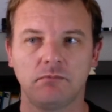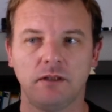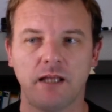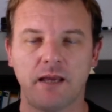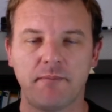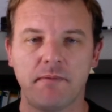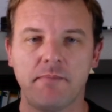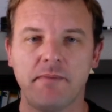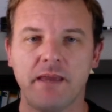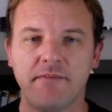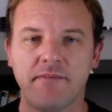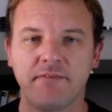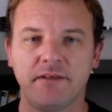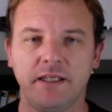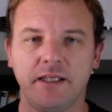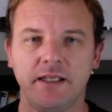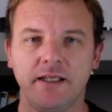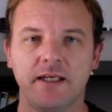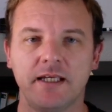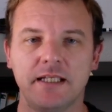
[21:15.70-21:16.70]
maybe have
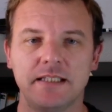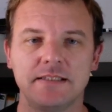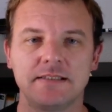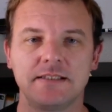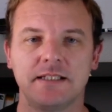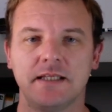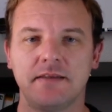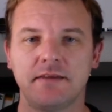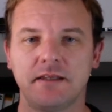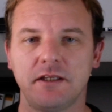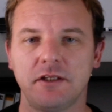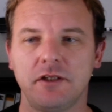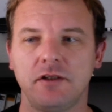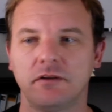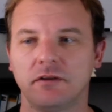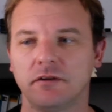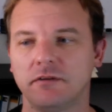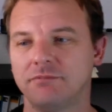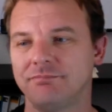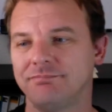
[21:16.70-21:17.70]
kids, and then
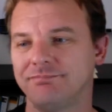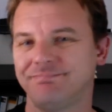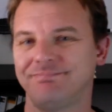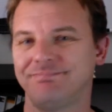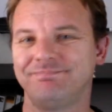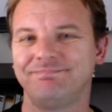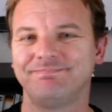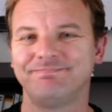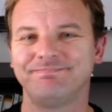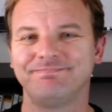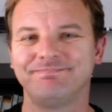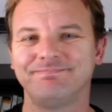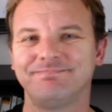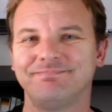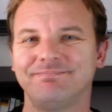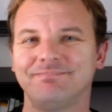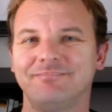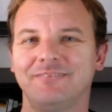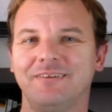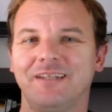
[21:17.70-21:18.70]

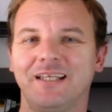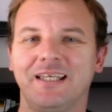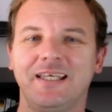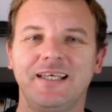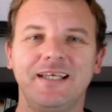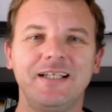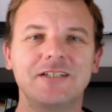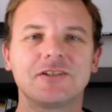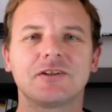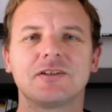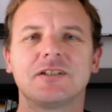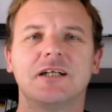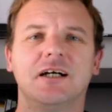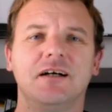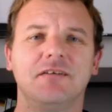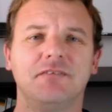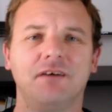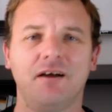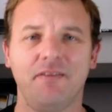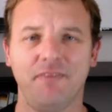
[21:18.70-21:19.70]
the kids are
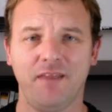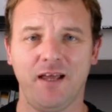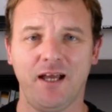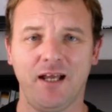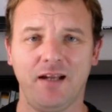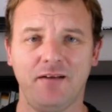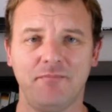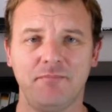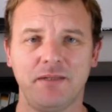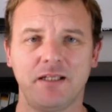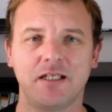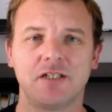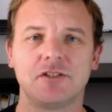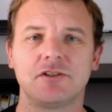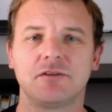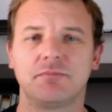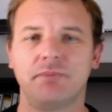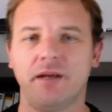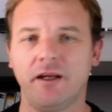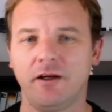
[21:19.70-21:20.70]
tough on that because
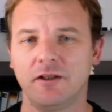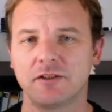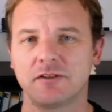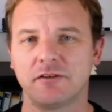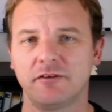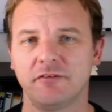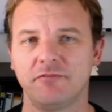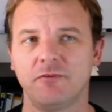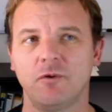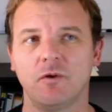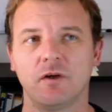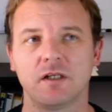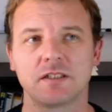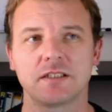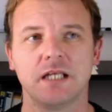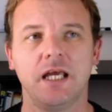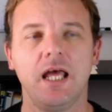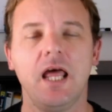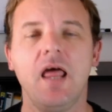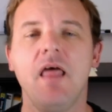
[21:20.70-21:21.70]
your parents are divorced.
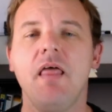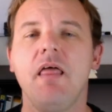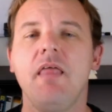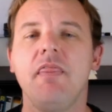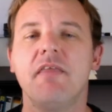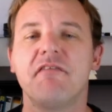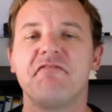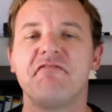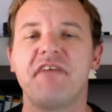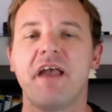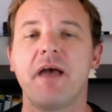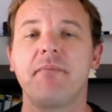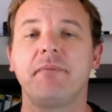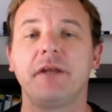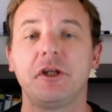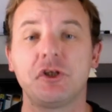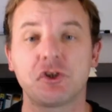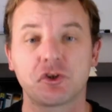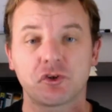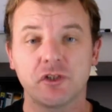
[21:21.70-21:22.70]
The family
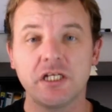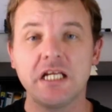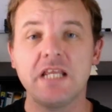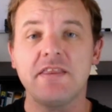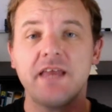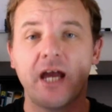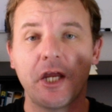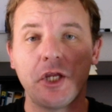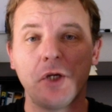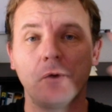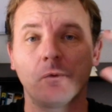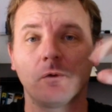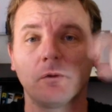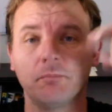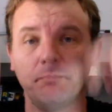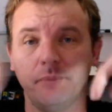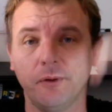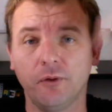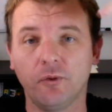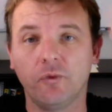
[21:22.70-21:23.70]
tree that you were
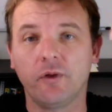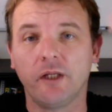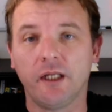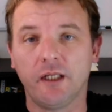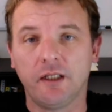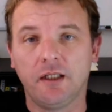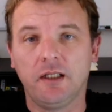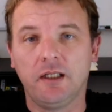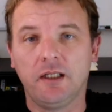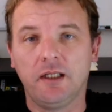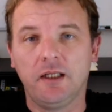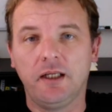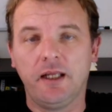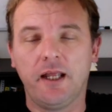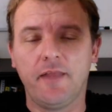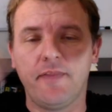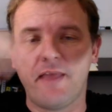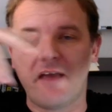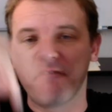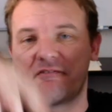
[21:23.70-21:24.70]
building
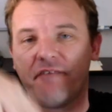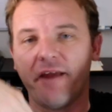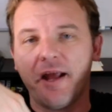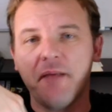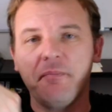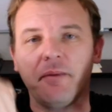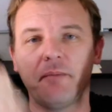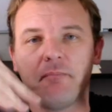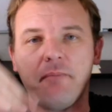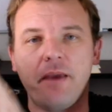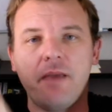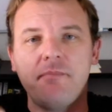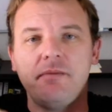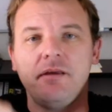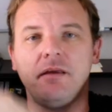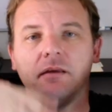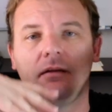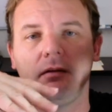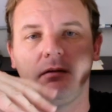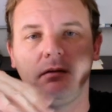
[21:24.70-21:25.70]
in that family,
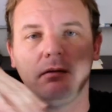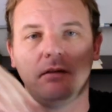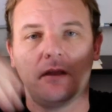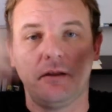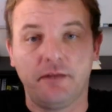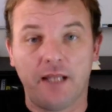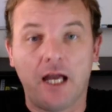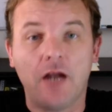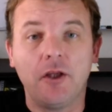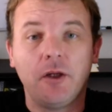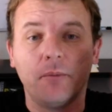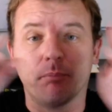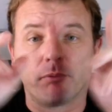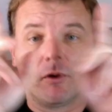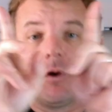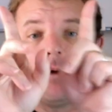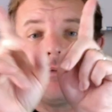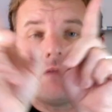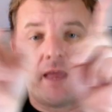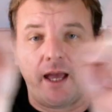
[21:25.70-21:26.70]
maybe now you
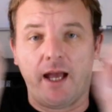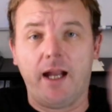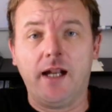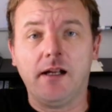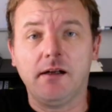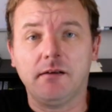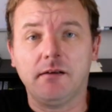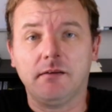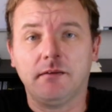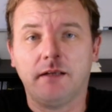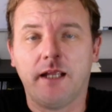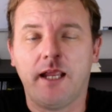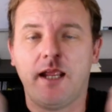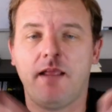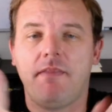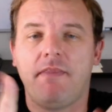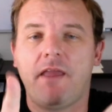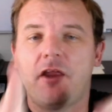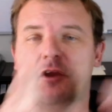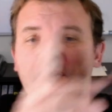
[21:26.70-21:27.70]
broke that,
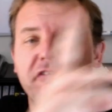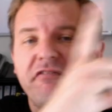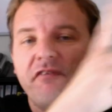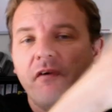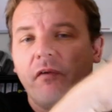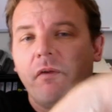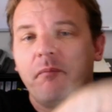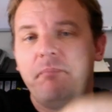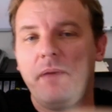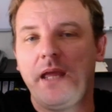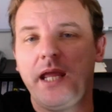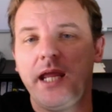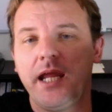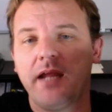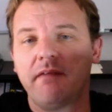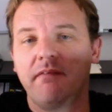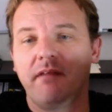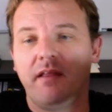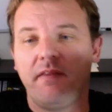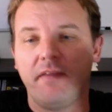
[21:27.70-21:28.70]
and that you feel the
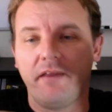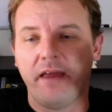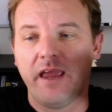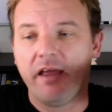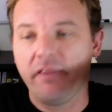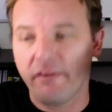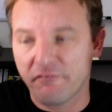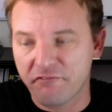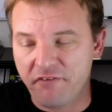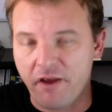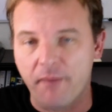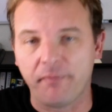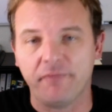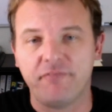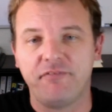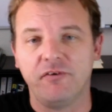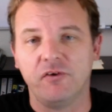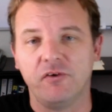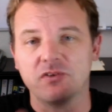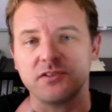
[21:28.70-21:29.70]
pain, and the other family
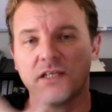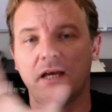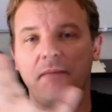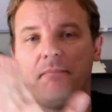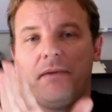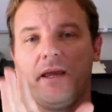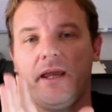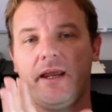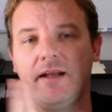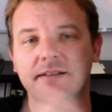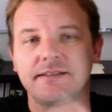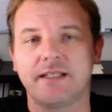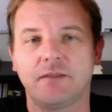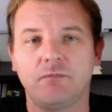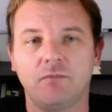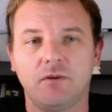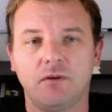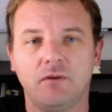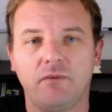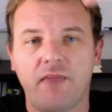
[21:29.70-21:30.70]
feels that pain. It's like,
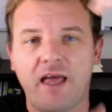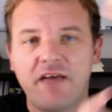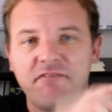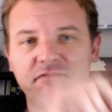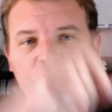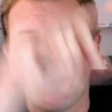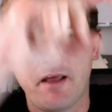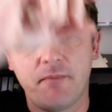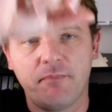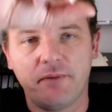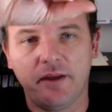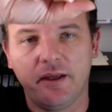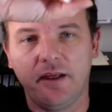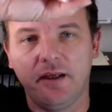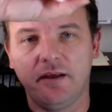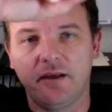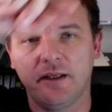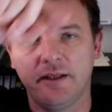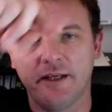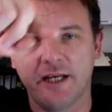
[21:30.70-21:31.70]
well, that family
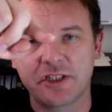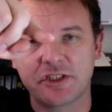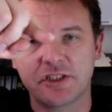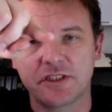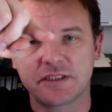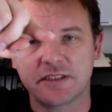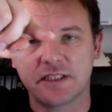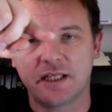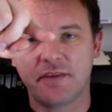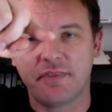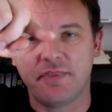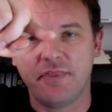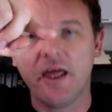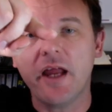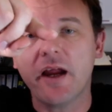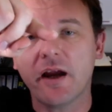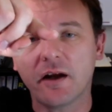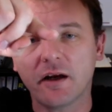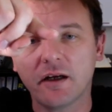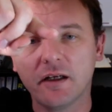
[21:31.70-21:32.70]
connection is not
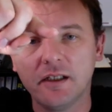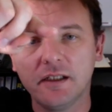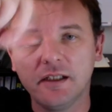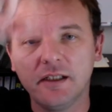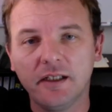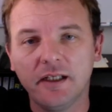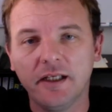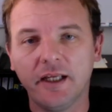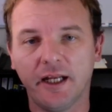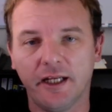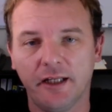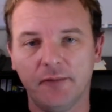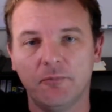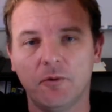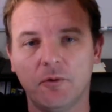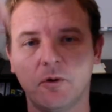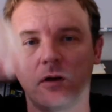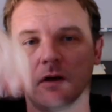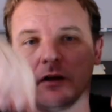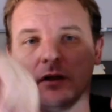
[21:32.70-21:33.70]
there
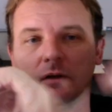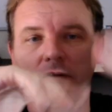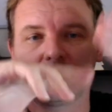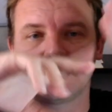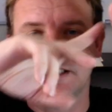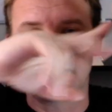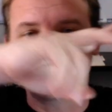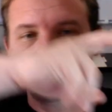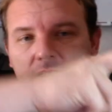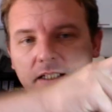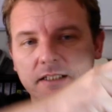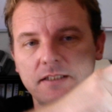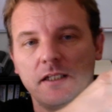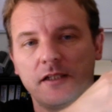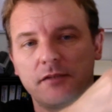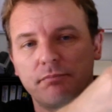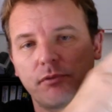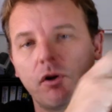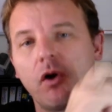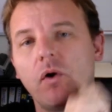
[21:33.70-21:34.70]
anymore. It's
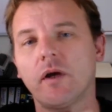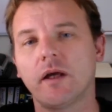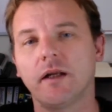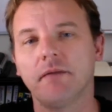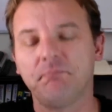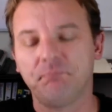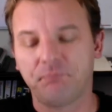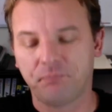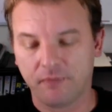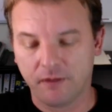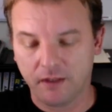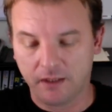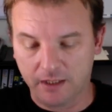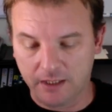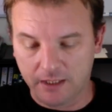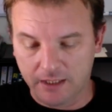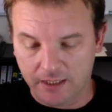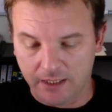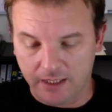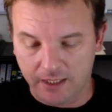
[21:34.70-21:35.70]
broken,
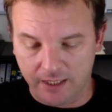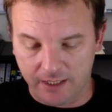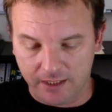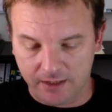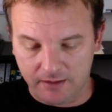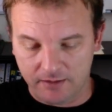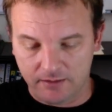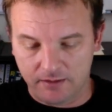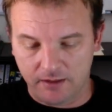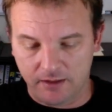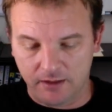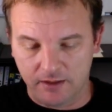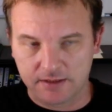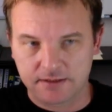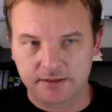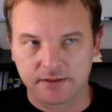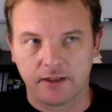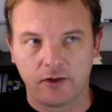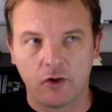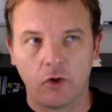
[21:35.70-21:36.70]
and
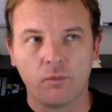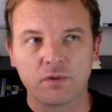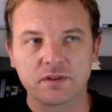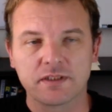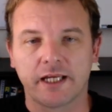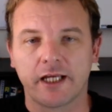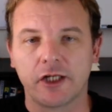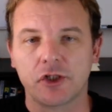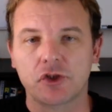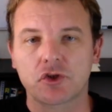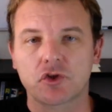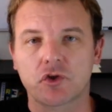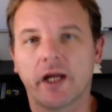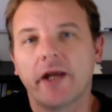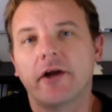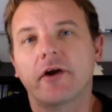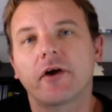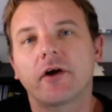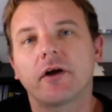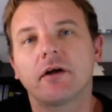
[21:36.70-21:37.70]
it's almost like a
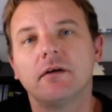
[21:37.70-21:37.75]
traitor.